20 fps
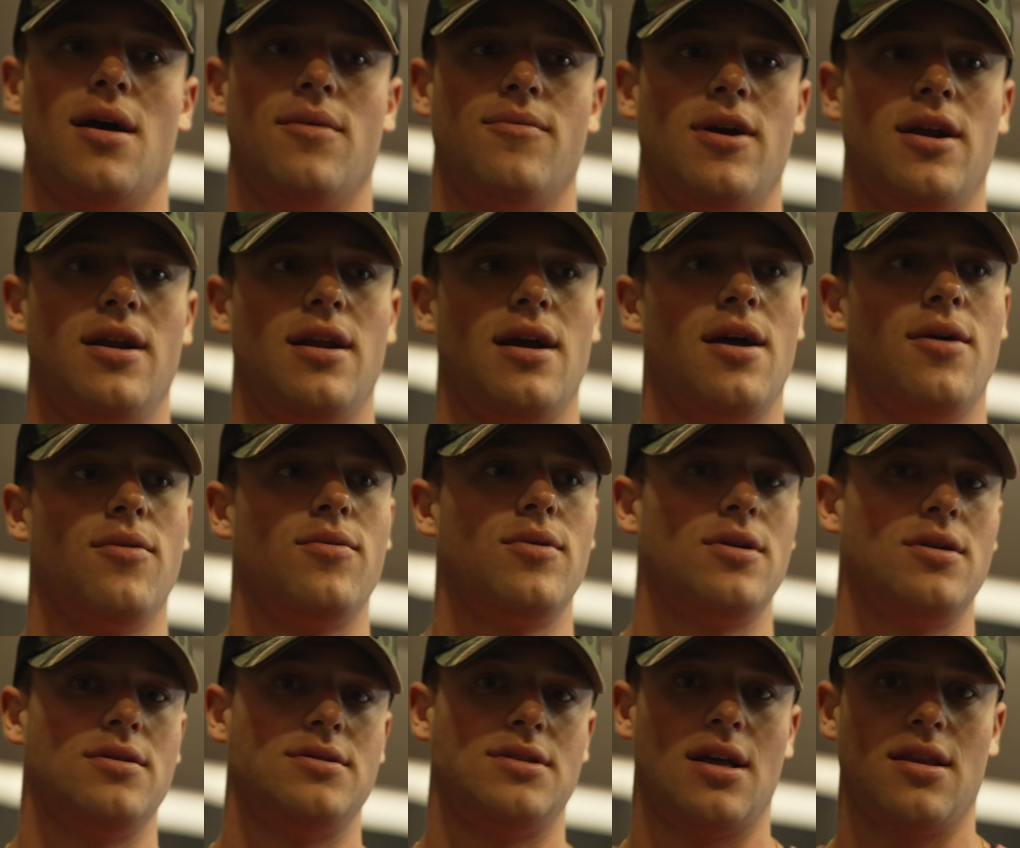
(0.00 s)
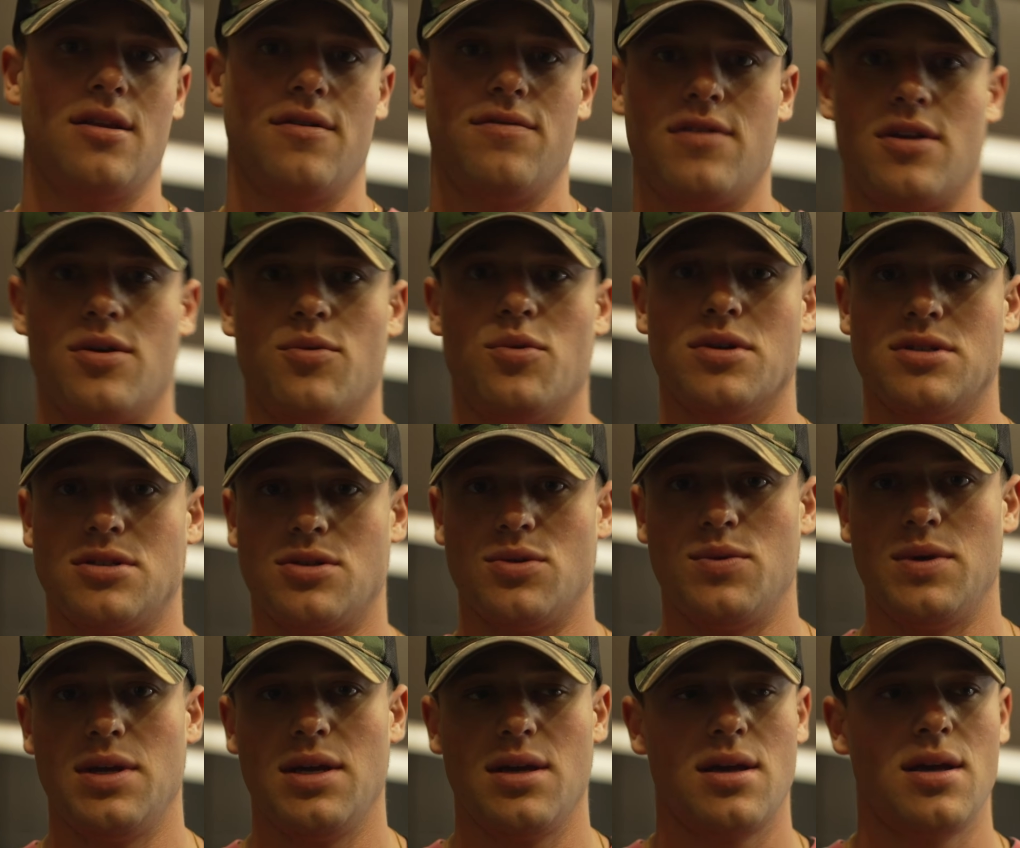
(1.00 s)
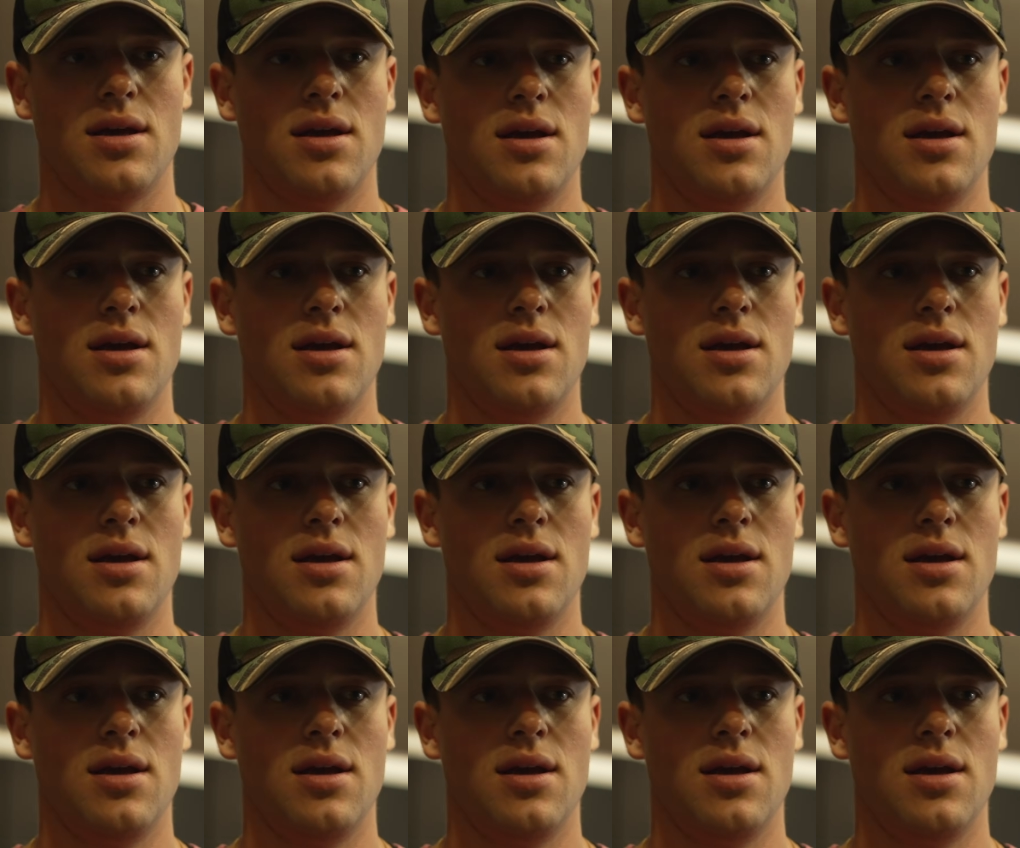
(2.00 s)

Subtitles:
Right now we're deadlifting once a week.